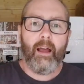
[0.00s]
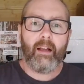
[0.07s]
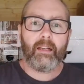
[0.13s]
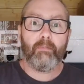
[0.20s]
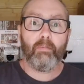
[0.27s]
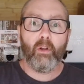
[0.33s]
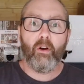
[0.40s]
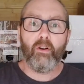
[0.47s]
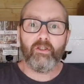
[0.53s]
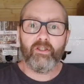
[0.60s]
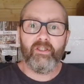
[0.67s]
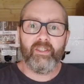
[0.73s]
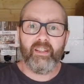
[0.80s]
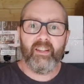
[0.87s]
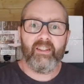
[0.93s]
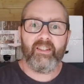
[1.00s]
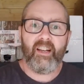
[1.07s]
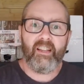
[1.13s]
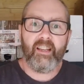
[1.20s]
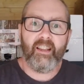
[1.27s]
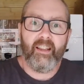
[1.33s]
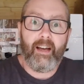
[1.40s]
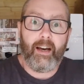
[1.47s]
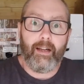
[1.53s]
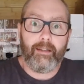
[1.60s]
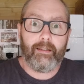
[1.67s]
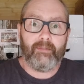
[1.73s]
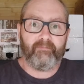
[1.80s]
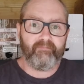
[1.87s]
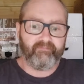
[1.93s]
explosions in the shed than
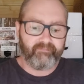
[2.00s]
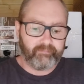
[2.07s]
that.